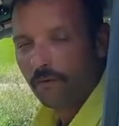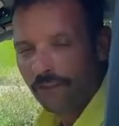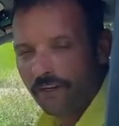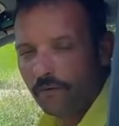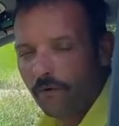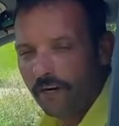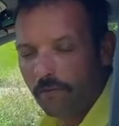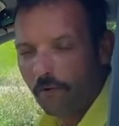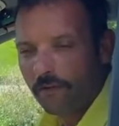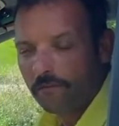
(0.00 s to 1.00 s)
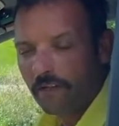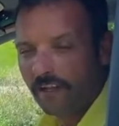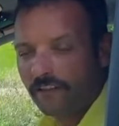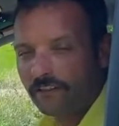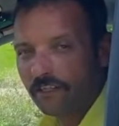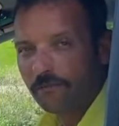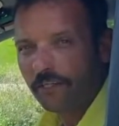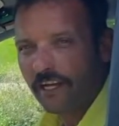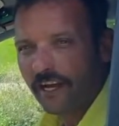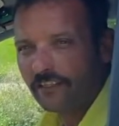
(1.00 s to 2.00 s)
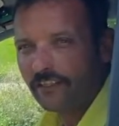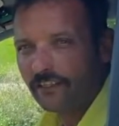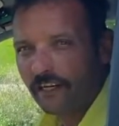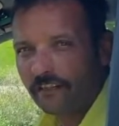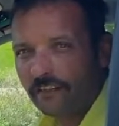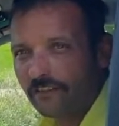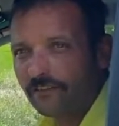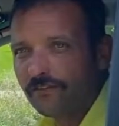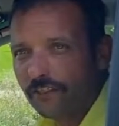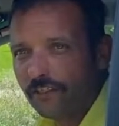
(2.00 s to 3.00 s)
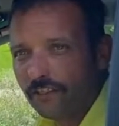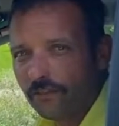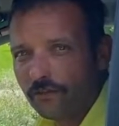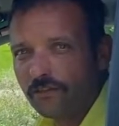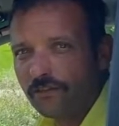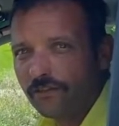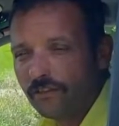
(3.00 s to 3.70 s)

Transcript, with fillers: Within your wire pulling plan, there's a communication checklist for your use,